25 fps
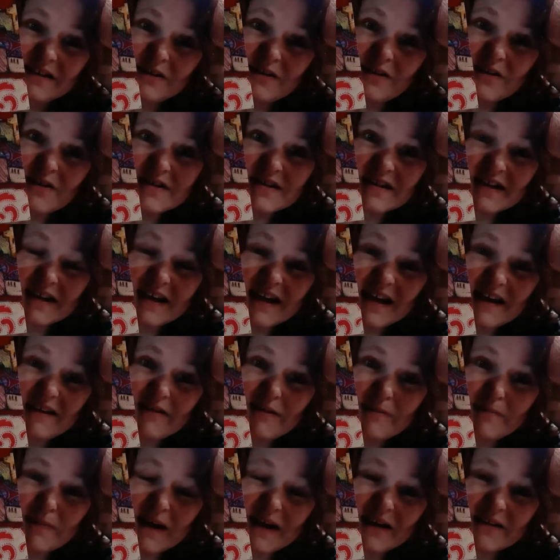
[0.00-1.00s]
got to
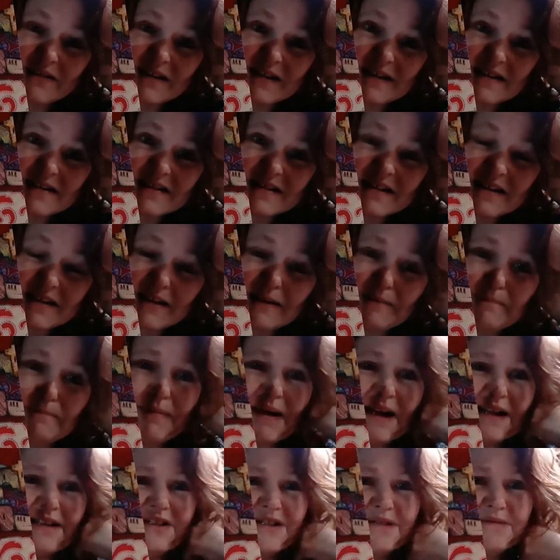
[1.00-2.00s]
hear about this, and the
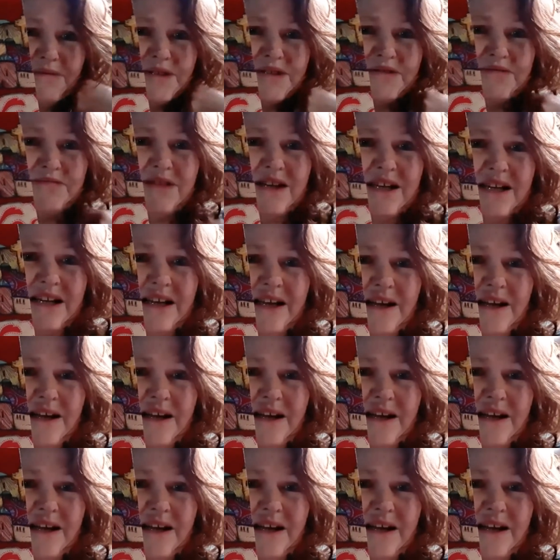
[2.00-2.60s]
badger was really